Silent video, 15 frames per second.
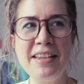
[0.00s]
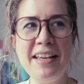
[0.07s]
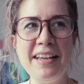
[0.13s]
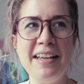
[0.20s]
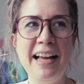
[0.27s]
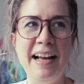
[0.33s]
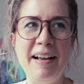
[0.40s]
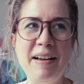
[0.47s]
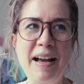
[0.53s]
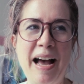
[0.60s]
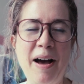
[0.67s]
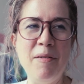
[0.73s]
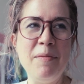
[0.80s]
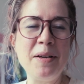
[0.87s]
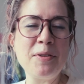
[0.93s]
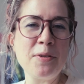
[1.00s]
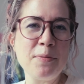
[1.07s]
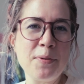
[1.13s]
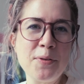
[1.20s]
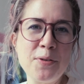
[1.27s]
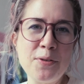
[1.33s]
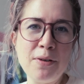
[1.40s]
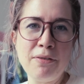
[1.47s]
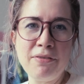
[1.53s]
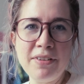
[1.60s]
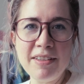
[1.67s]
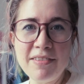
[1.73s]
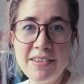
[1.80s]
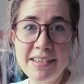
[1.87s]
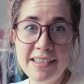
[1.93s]
Like, how am I supposed to
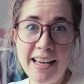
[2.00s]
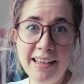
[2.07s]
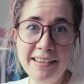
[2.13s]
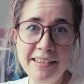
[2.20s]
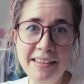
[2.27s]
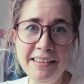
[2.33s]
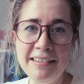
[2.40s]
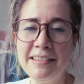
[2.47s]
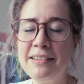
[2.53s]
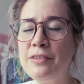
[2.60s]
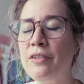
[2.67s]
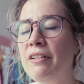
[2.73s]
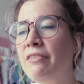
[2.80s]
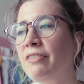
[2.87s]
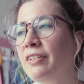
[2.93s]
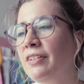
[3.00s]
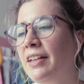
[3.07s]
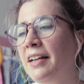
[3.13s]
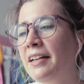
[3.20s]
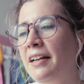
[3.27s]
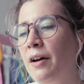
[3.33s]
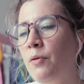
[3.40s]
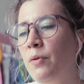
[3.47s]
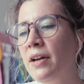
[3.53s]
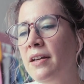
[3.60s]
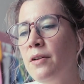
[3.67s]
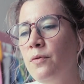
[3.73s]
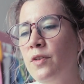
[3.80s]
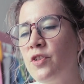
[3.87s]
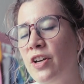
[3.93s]
feel sadness? So I feel like a
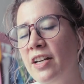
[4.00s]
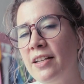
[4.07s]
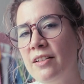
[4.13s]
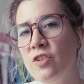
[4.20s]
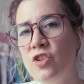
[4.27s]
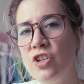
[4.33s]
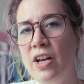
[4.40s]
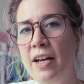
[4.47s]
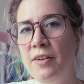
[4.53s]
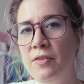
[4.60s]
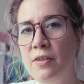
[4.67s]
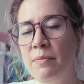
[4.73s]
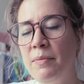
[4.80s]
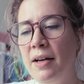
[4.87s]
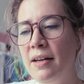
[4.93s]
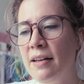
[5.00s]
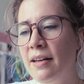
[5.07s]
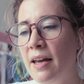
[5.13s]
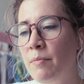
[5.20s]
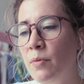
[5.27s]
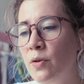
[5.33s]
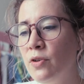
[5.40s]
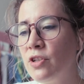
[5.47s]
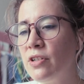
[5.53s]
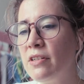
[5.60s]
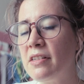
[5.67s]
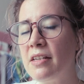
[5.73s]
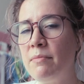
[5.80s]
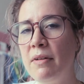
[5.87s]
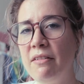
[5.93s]
way in which I can channel my
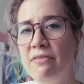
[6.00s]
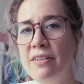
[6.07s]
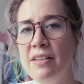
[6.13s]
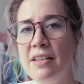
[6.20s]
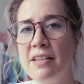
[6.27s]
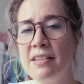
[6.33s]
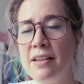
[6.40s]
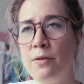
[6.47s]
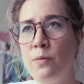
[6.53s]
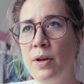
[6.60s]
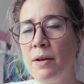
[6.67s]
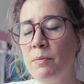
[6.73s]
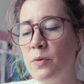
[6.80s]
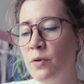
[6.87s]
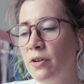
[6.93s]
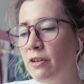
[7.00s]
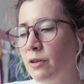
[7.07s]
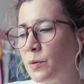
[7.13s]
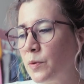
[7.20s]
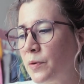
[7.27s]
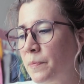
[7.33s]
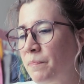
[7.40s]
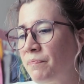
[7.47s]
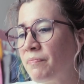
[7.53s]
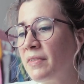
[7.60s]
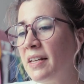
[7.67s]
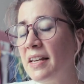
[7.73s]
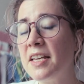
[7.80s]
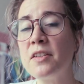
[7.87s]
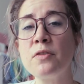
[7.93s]
emotions and my feelings and what I'm going through
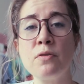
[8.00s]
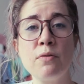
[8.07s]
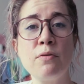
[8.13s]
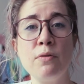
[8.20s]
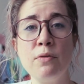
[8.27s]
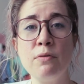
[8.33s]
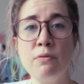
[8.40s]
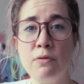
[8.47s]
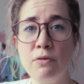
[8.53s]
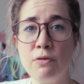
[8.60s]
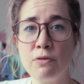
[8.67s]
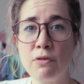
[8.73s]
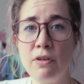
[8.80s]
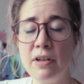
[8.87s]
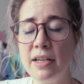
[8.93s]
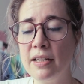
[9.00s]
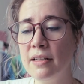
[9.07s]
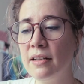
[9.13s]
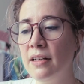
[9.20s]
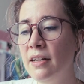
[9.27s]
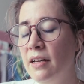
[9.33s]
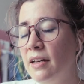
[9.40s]
is through drawing.